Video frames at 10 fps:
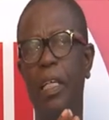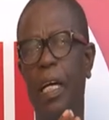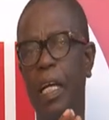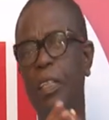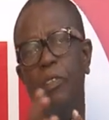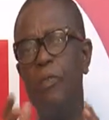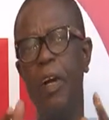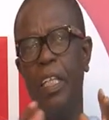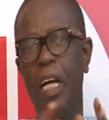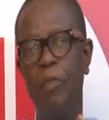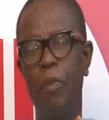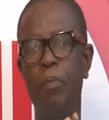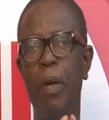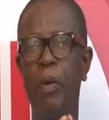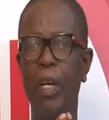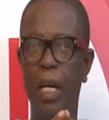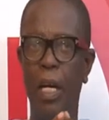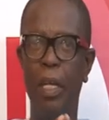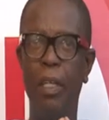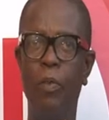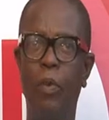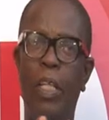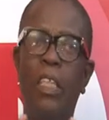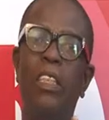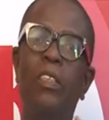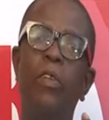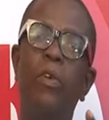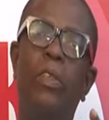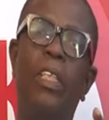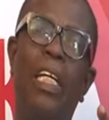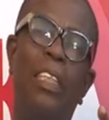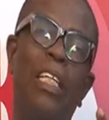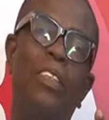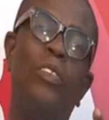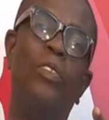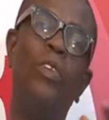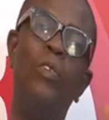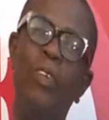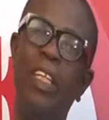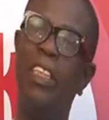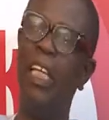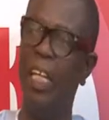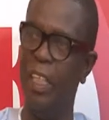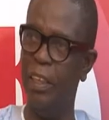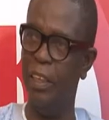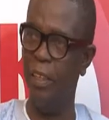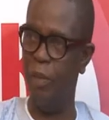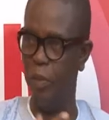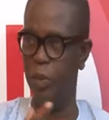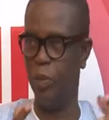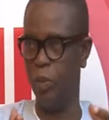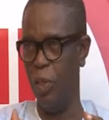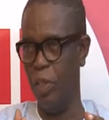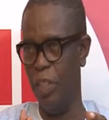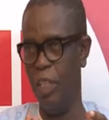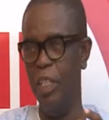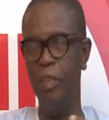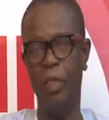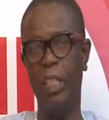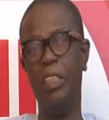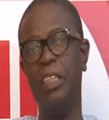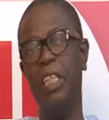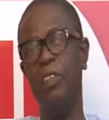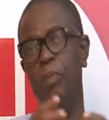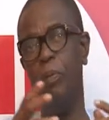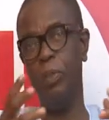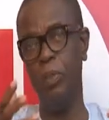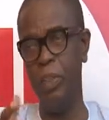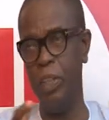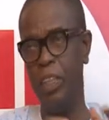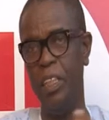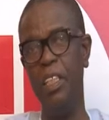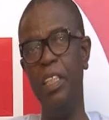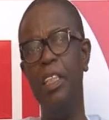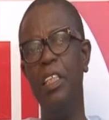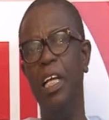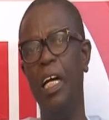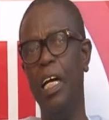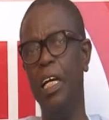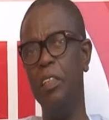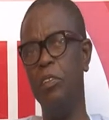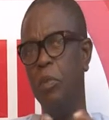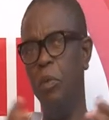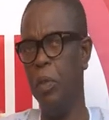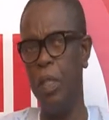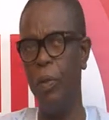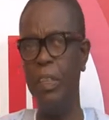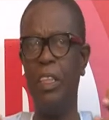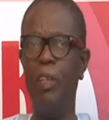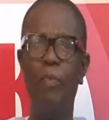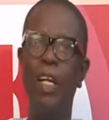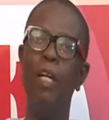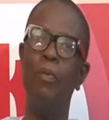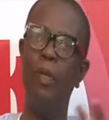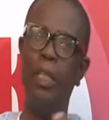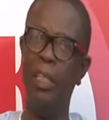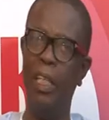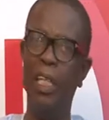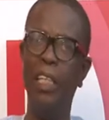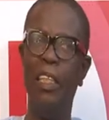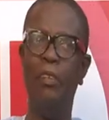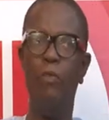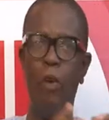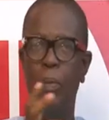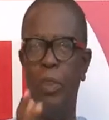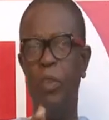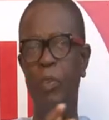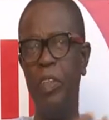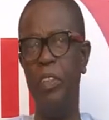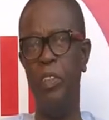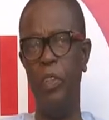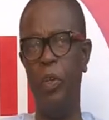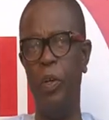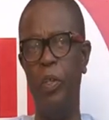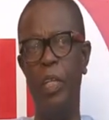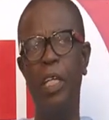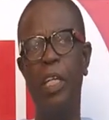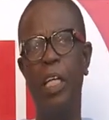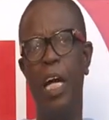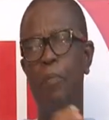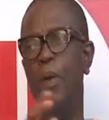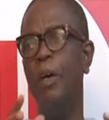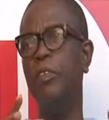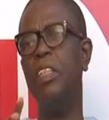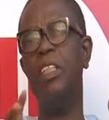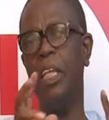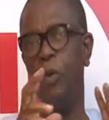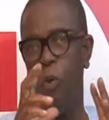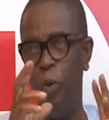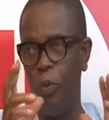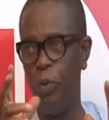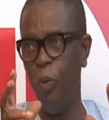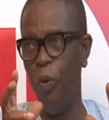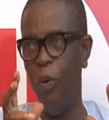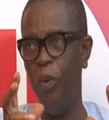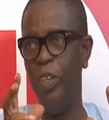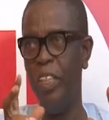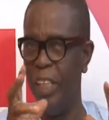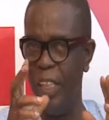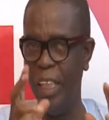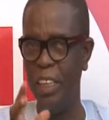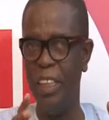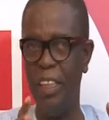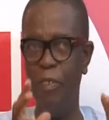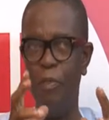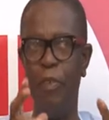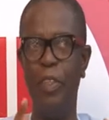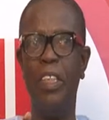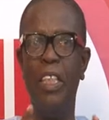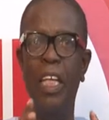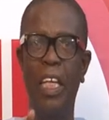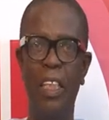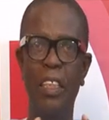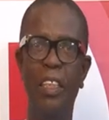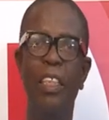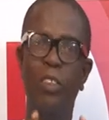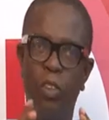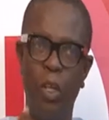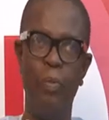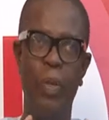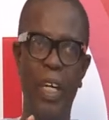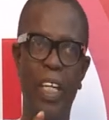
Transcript: I'd like to find out from Marika whether she's looked at the Soviet end of the story, whether she's had the opportunity uh, to look at what is available in the, in the former Soviet Union about the Cold War in 1948. Short break.